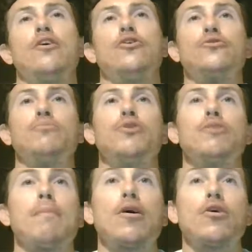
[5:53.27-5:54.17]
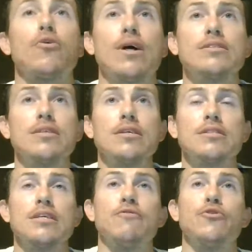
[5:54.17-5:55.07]
You can put them up on
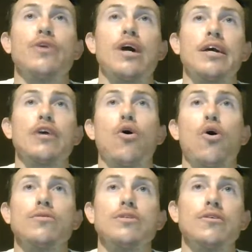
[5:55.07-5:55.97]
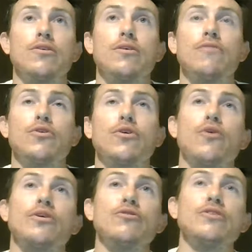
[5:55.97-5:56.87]
Craigslist if you're not a car dealer. If you're a
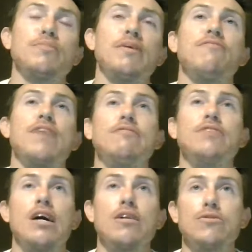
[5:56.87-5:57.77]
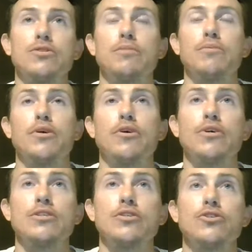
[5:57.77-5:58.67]
car dealer, you have to pay $5 to put it on
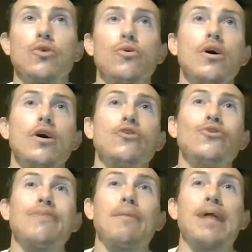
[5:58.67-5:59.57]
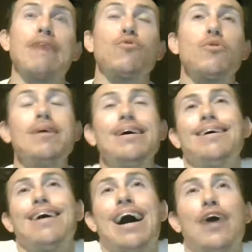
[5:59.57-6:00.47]
Craigslist. So you have that platform.
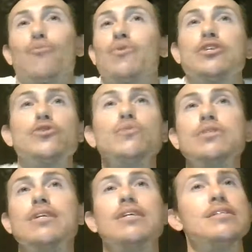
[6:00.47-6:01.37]
I don't really use it.